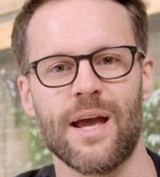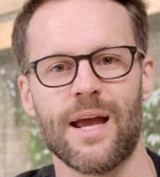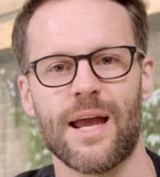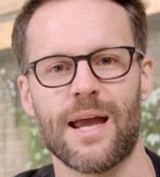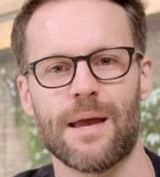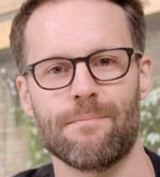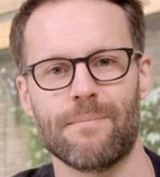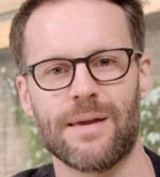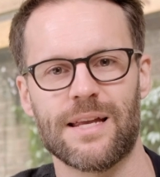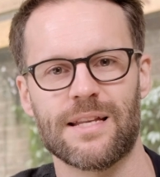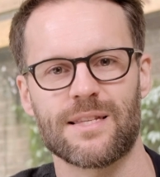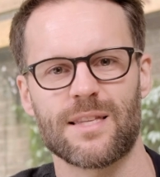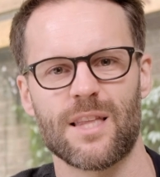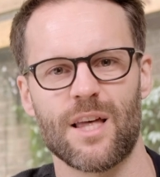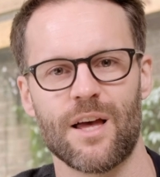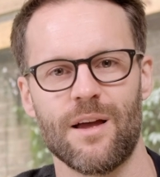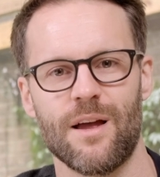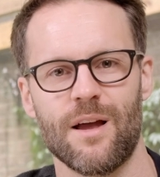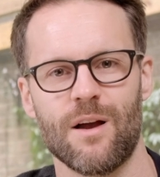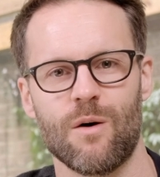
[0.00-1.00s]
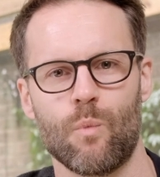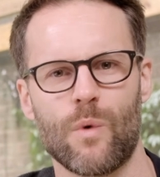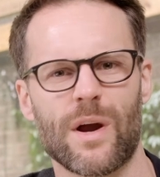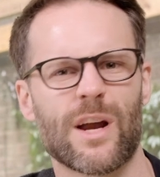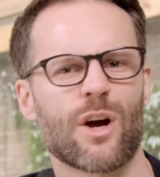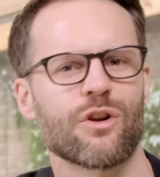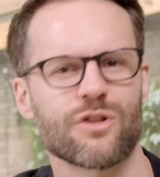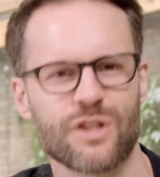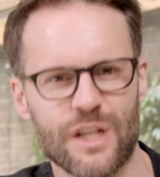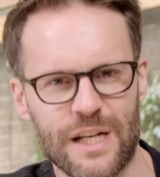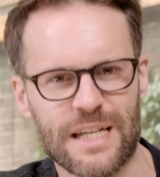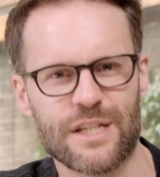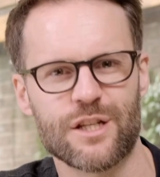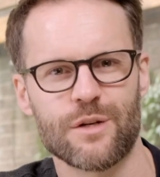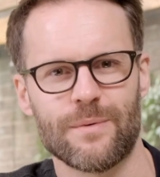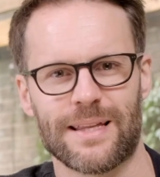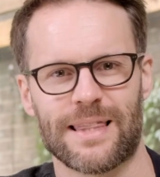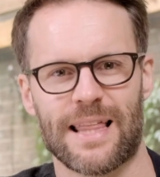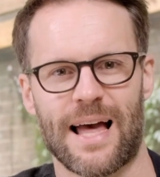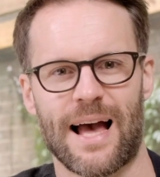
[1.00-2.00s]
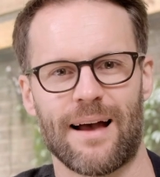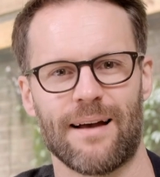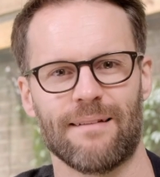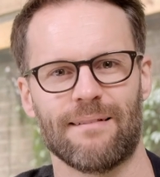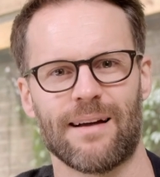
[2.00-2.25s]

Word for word: it means that we're constantly doing that